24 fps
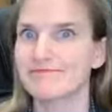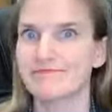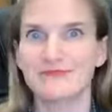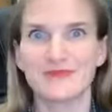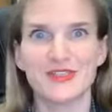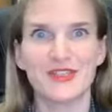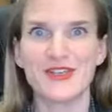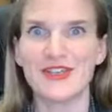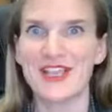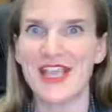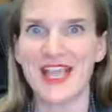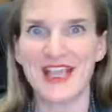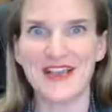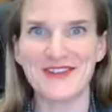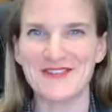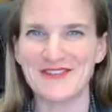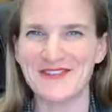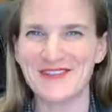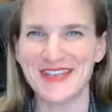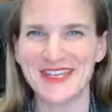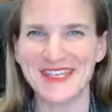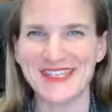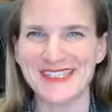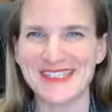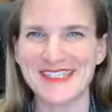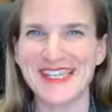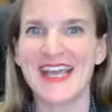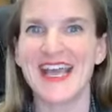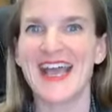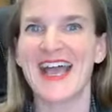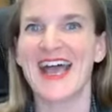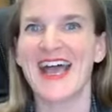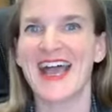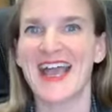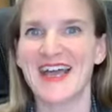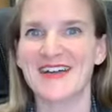you can't fix.
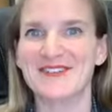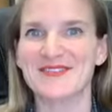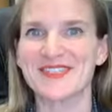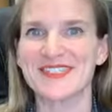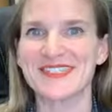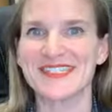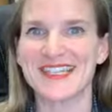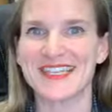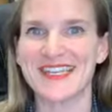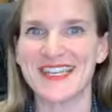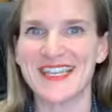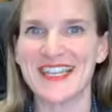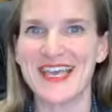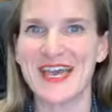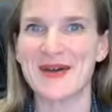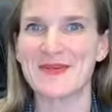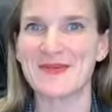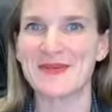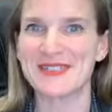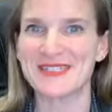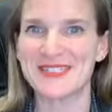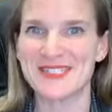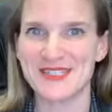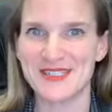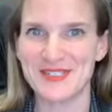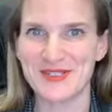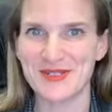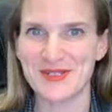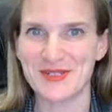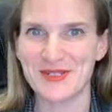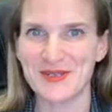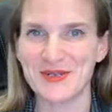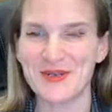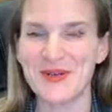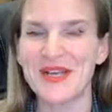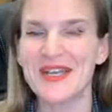I have to tell you that much is
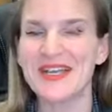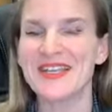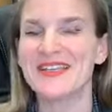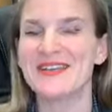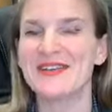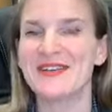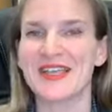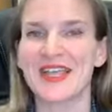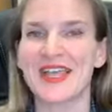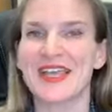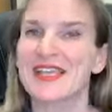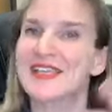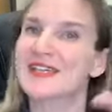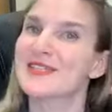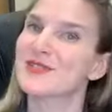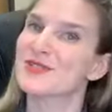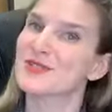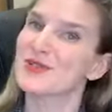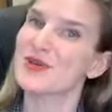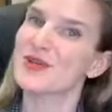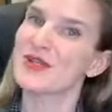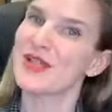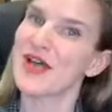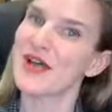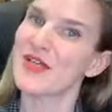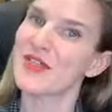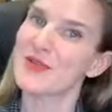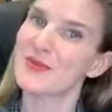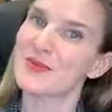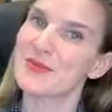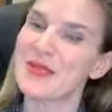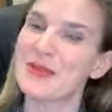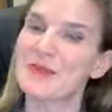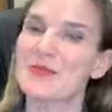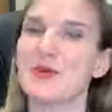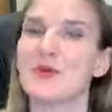true. You can't control other
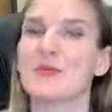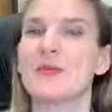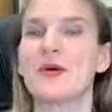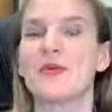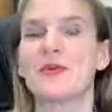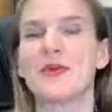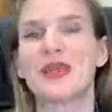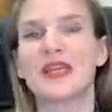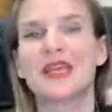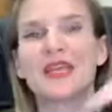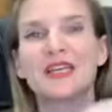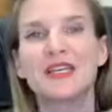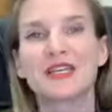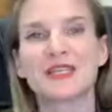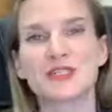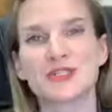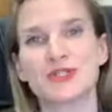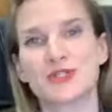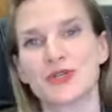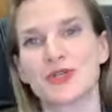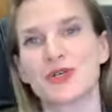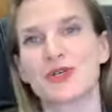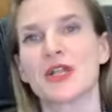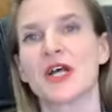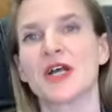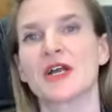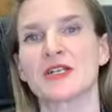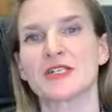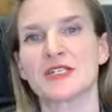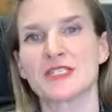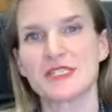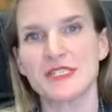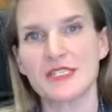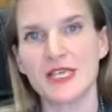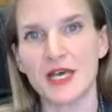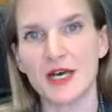people, but we can control
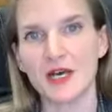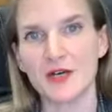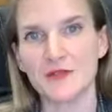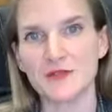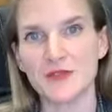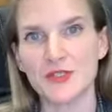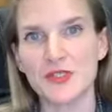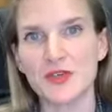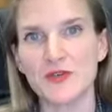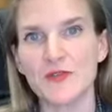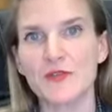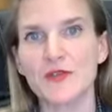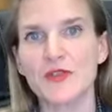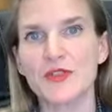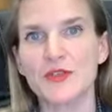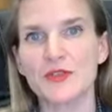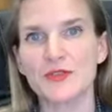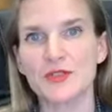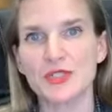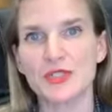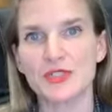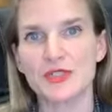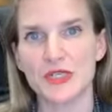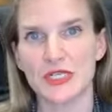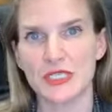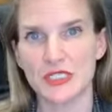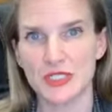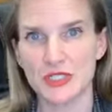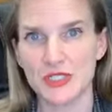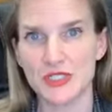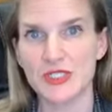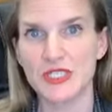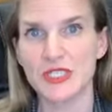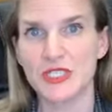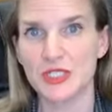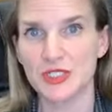ourselves. So, for those
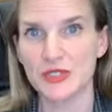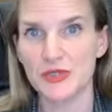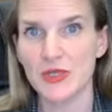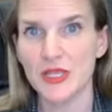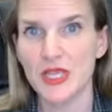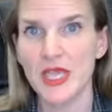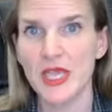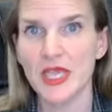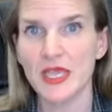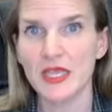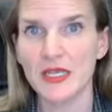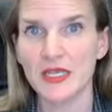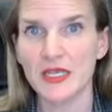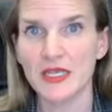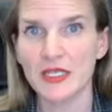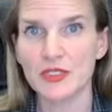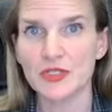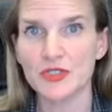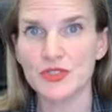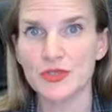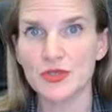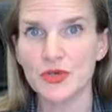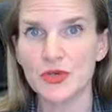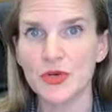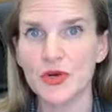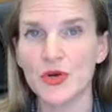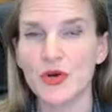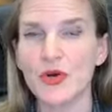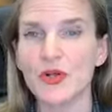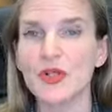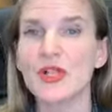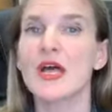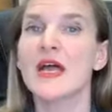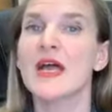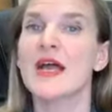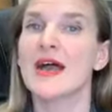stressors that you can
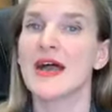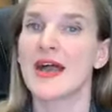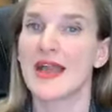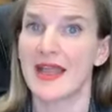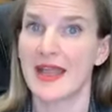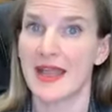control, I